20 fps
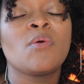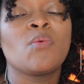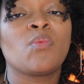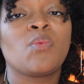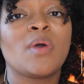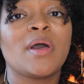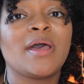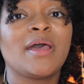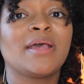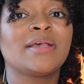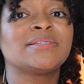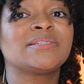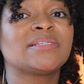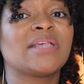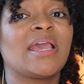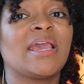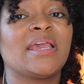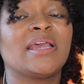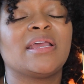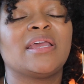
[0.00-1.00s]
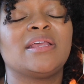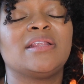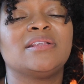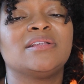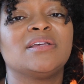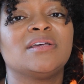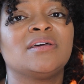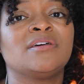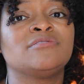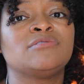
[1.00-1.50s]
was,
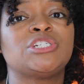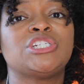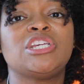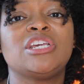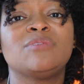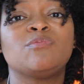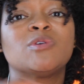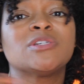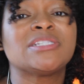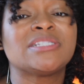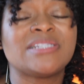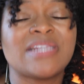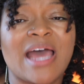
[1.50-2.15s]
and she was